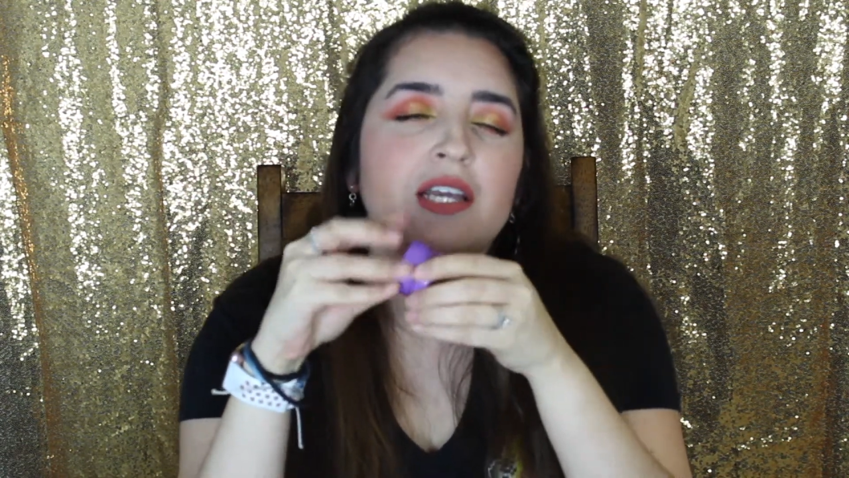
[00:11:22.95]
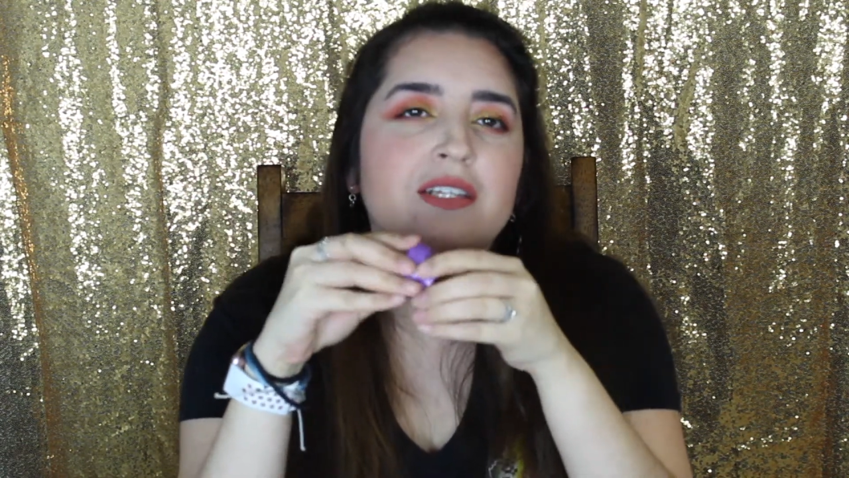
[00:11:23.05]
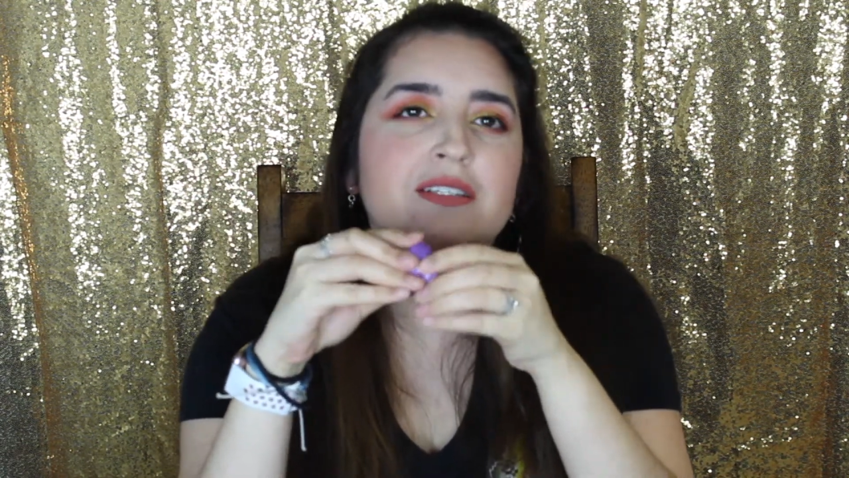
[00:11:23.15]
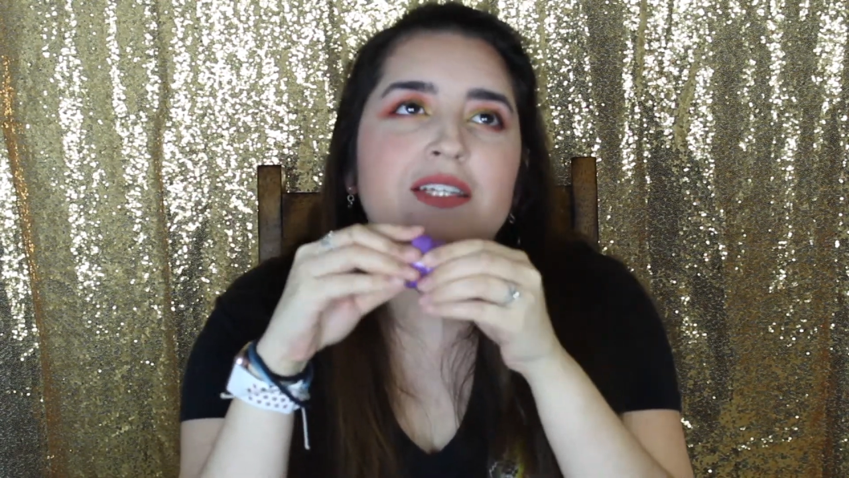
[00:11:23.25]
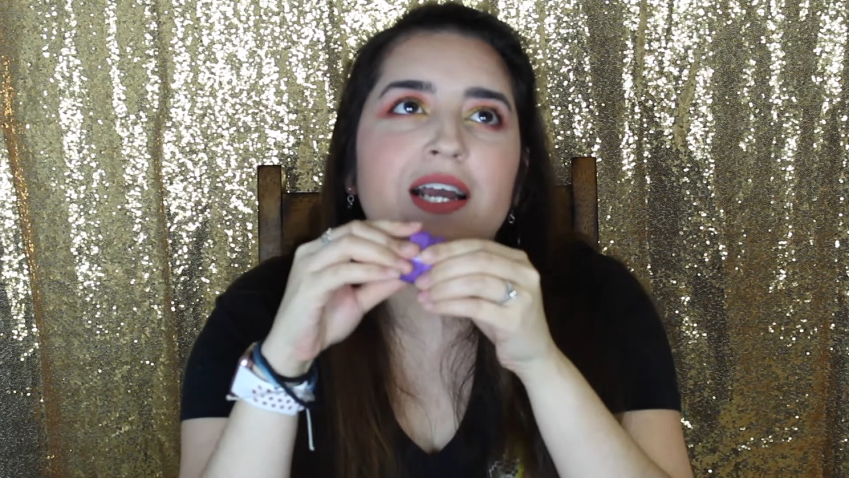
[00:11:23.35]

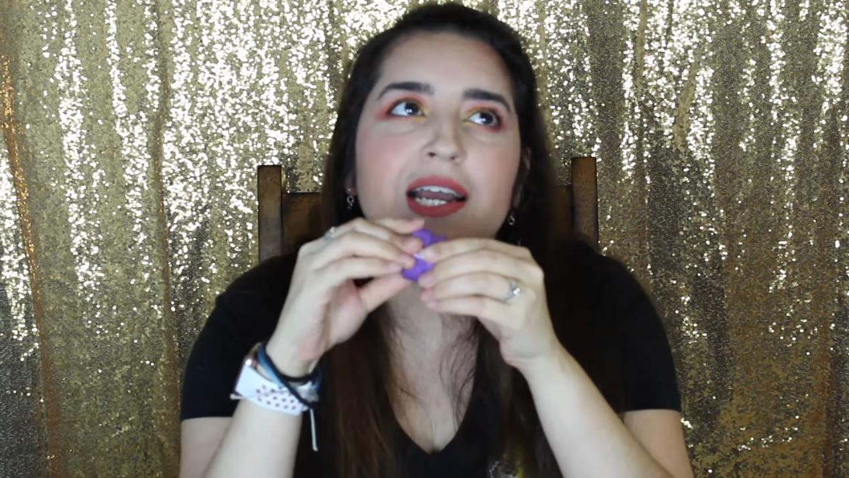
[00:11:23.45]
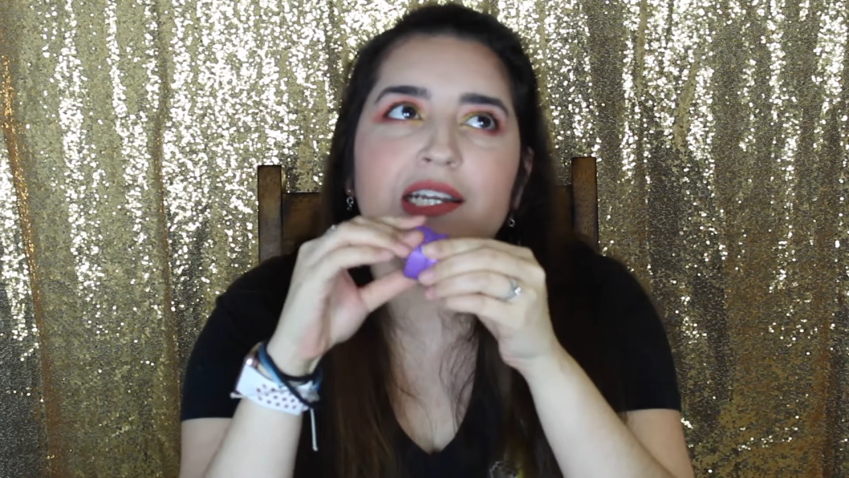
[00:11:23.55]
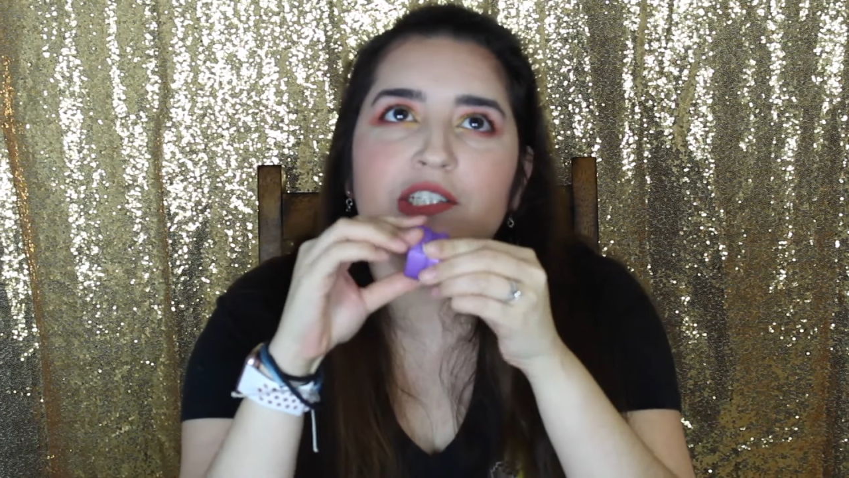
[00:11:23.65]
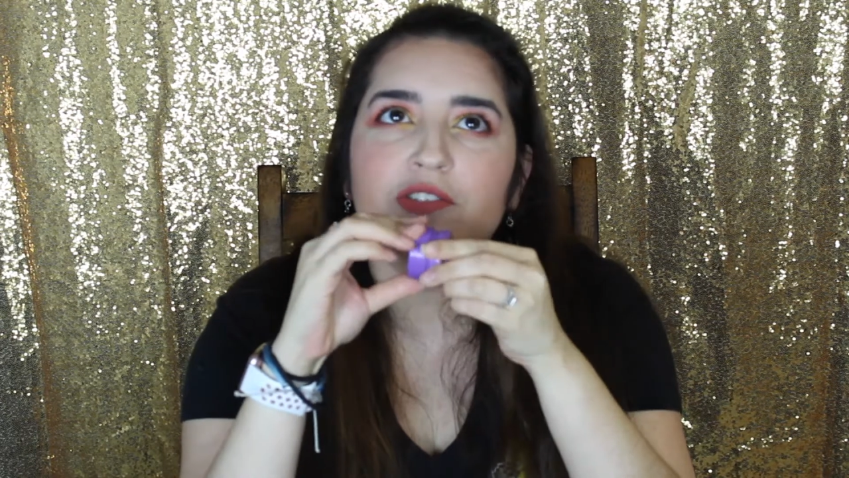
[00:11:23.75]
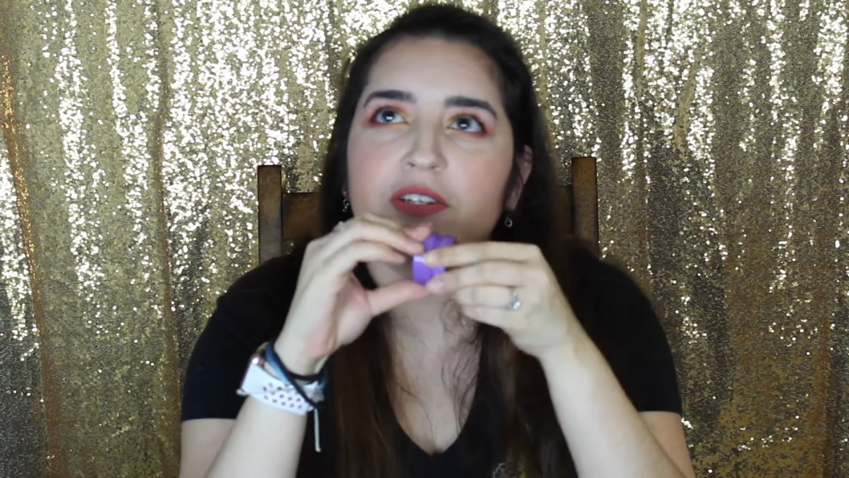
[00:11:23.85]
this
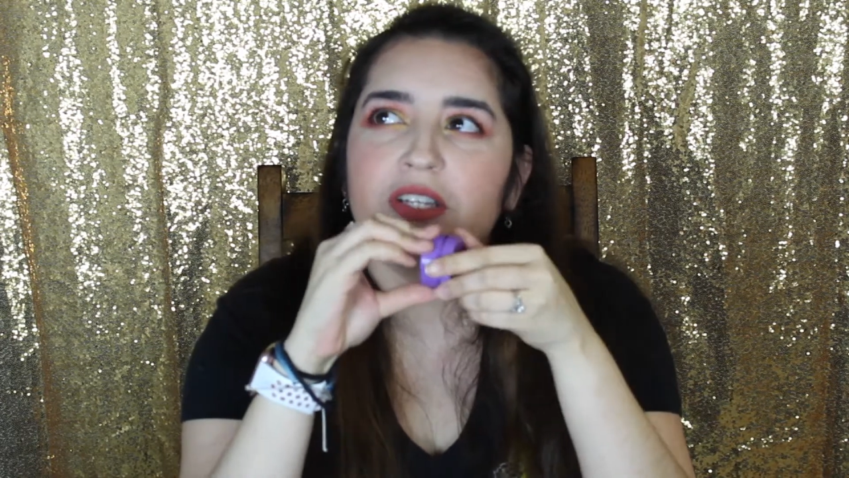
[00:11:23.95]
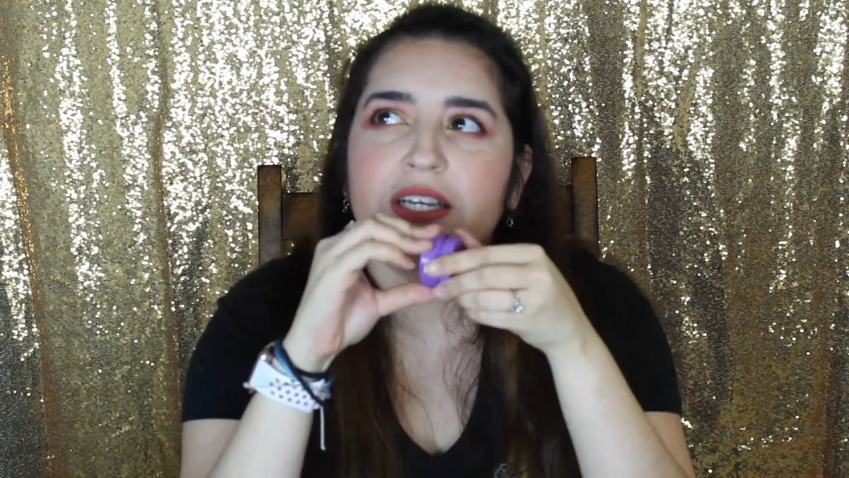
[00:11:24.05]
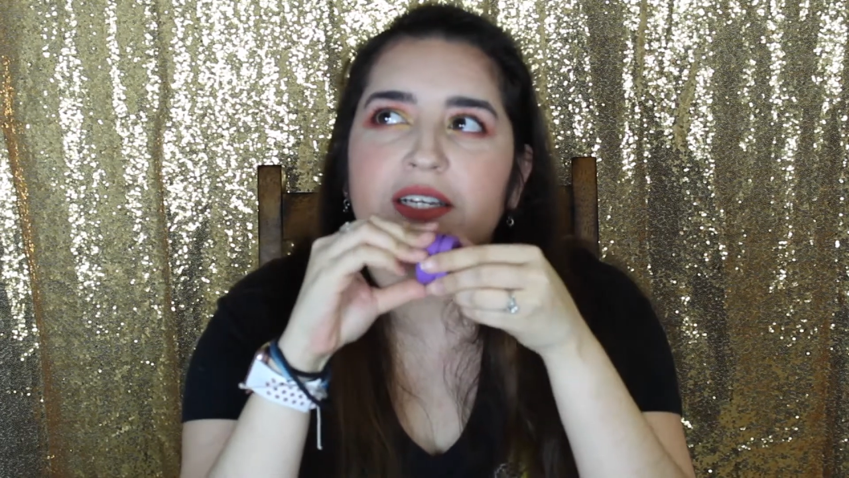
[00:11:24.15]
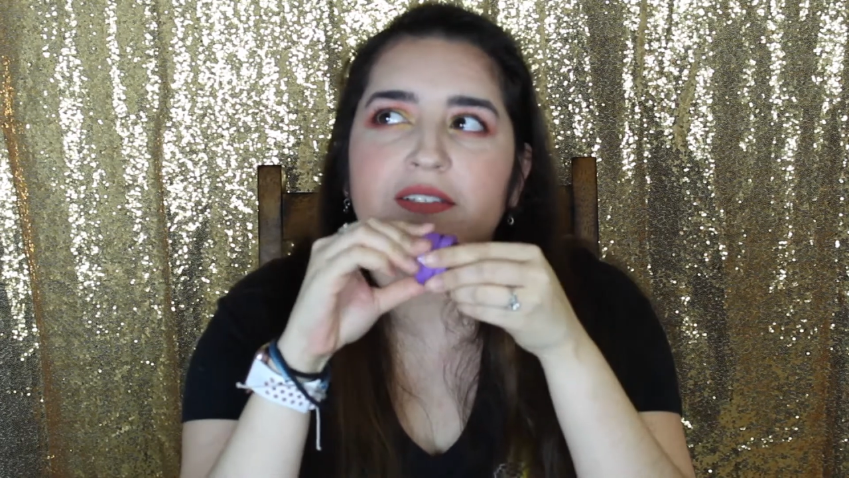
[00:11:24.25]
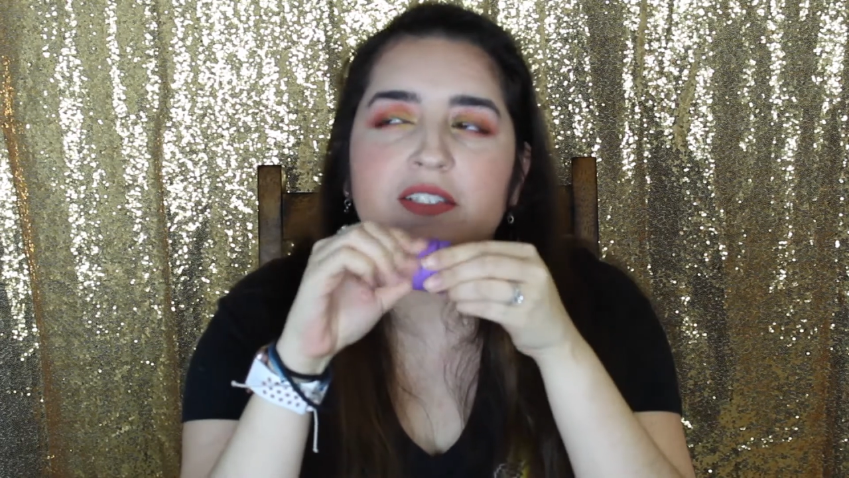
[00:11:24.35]
extra
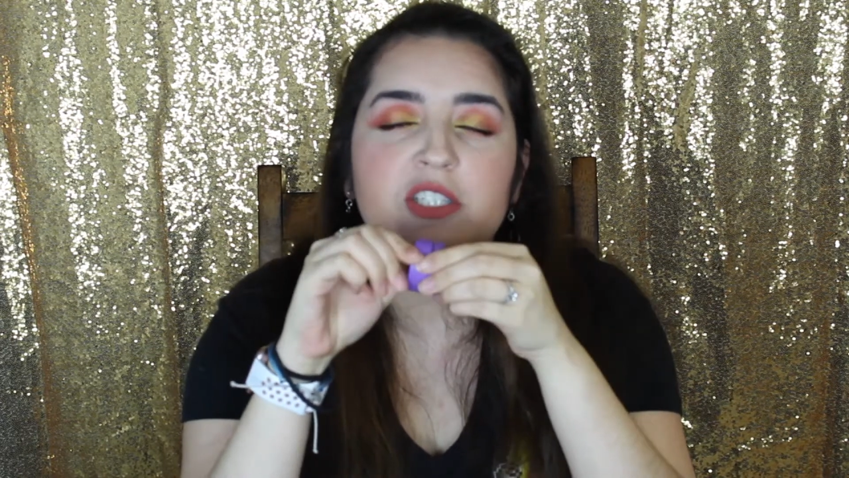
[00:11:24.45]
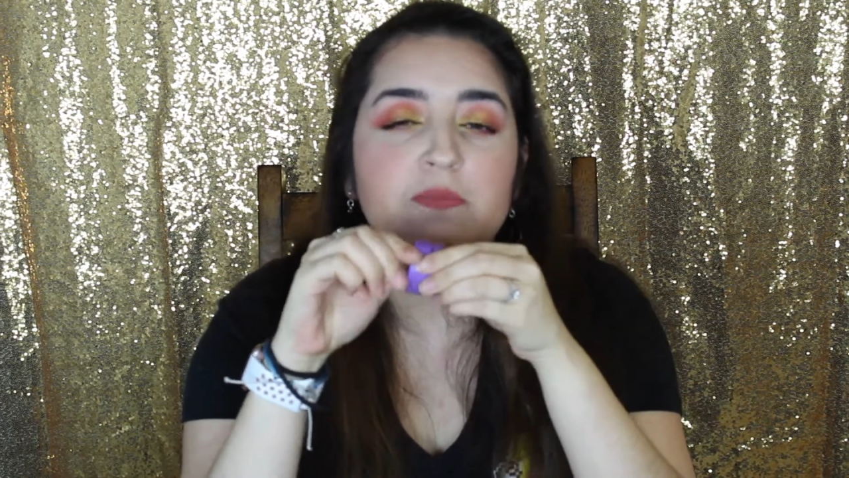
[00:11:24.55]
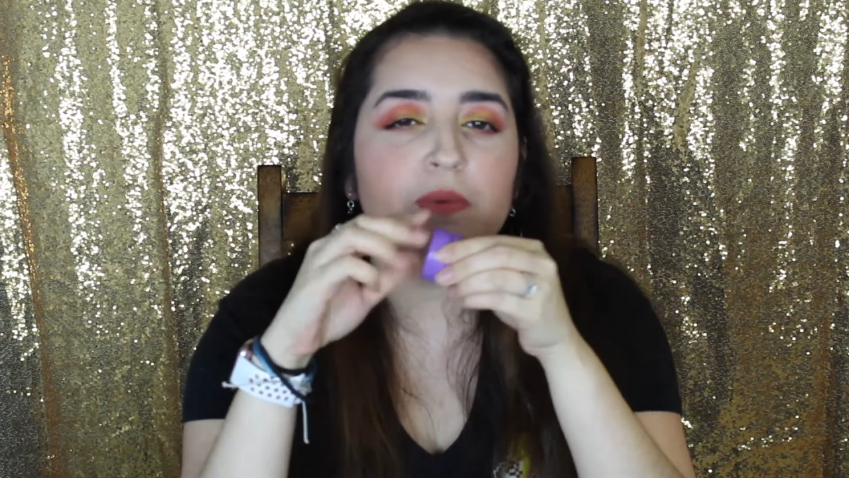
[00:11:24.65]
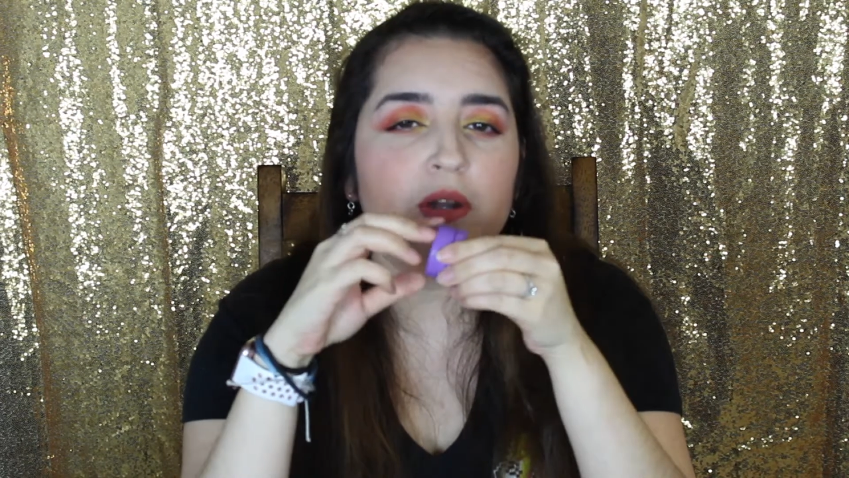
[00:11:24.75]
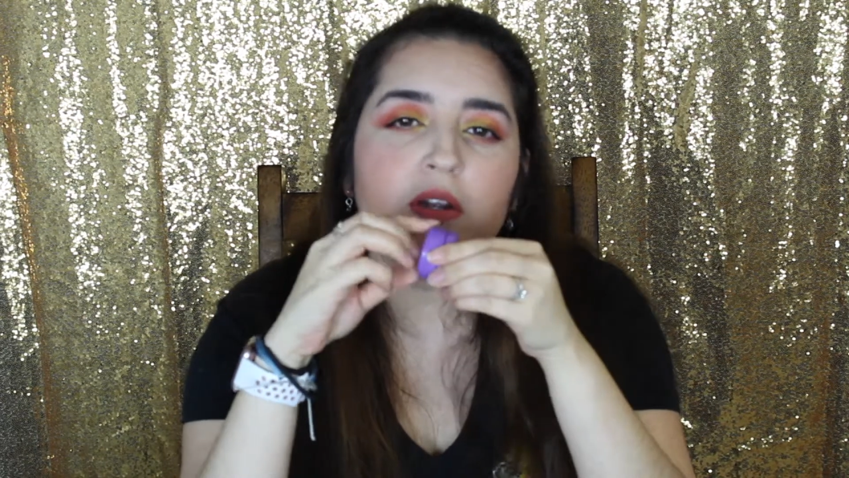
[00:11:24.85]
like
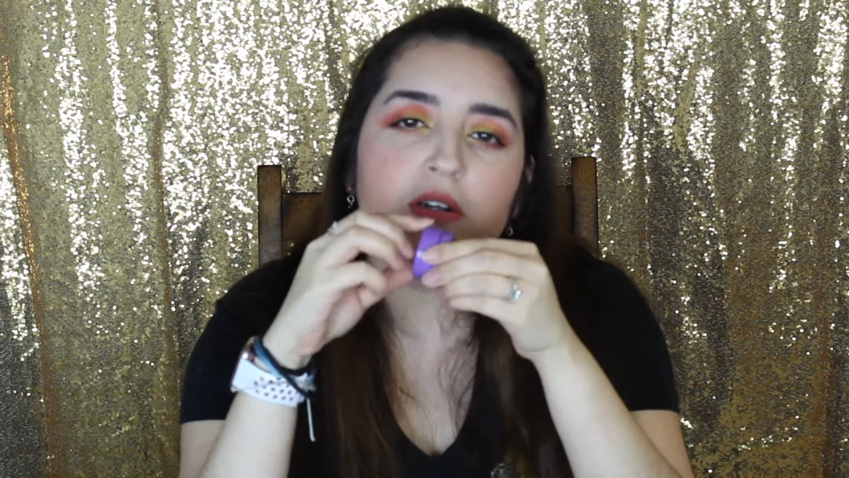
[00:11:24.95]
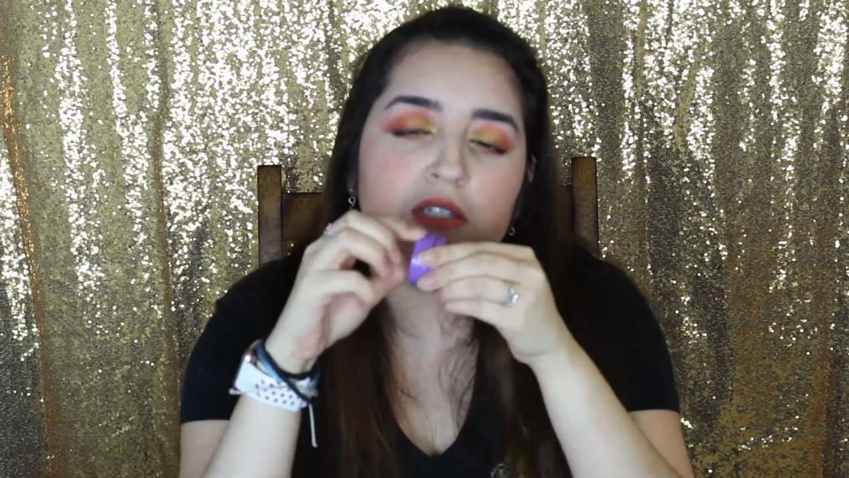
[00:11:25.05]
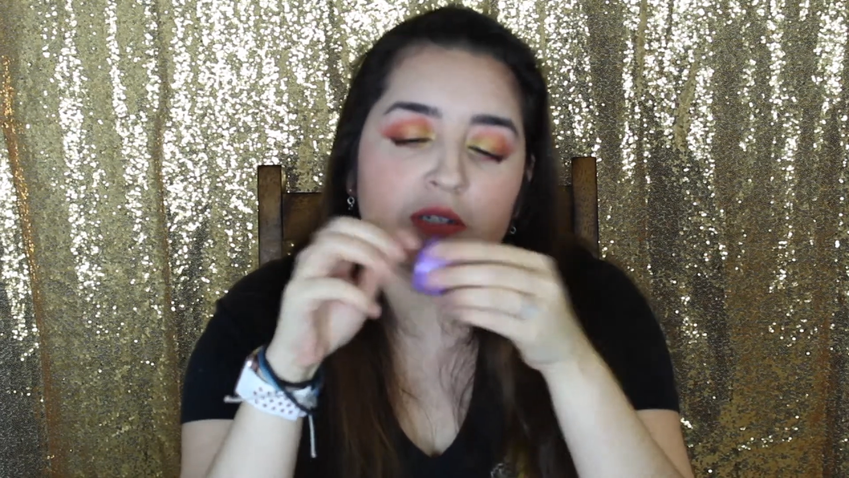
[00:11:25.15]
sparkle.